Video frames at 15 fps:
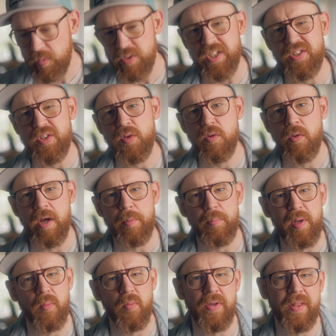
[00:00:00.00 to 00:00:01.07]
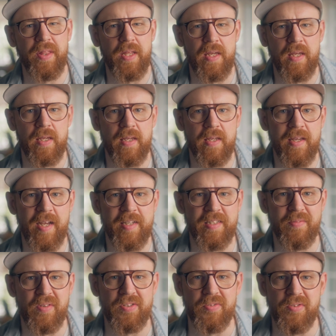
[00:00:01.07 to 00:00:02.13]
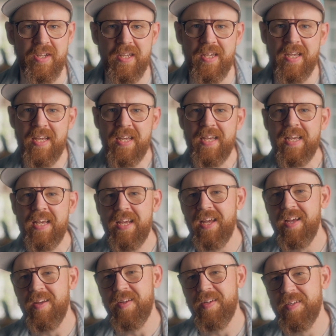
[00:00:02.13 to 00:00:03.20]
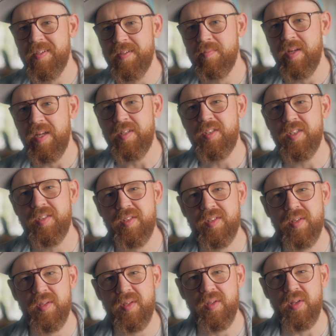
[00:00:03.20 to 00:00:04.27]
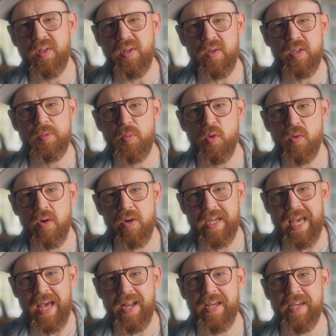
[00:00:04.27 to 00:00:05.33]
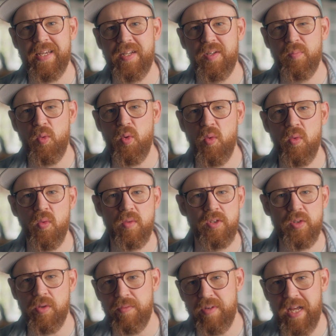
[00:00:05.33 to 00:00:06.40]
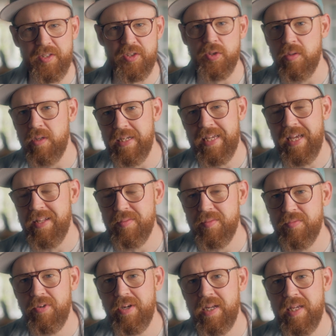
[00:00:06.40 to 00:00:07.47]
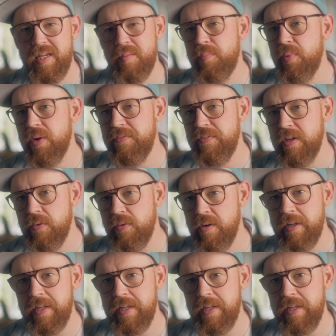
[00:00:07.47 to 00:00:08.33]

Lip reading: which I do quite a bit with the A7 III. It just looks more organic and more sort of natural. I can't really put a finger on